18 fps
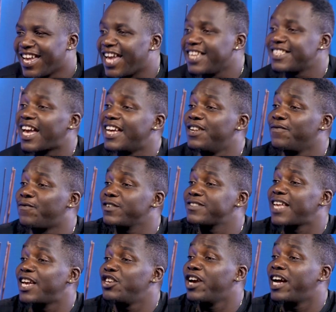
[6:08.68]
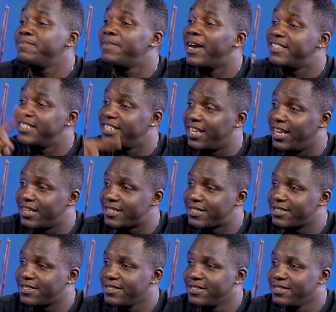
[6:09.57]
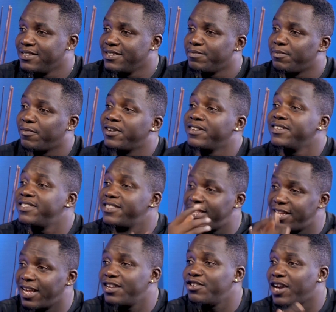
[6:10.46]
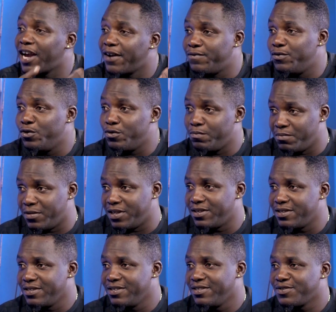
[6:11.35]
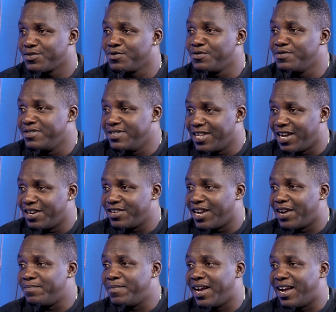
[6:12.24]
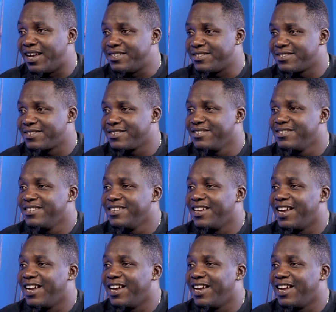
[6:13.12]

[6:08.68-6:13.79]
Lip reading: It's like the first time you had me as a guest, one day you have known me. So now you have me as